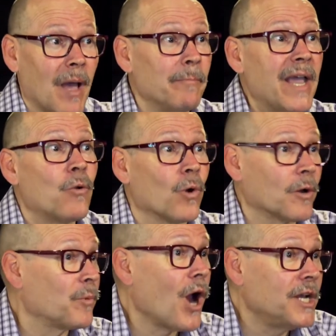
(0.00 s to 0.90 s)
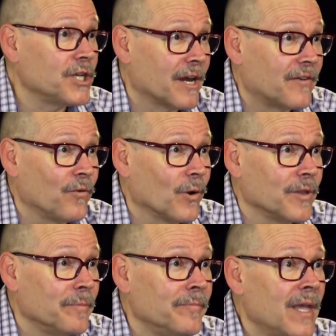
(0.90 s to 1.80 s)
make-work project for
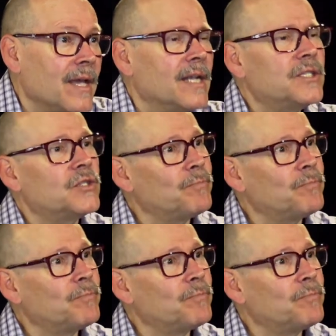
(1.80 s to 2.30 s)
them. And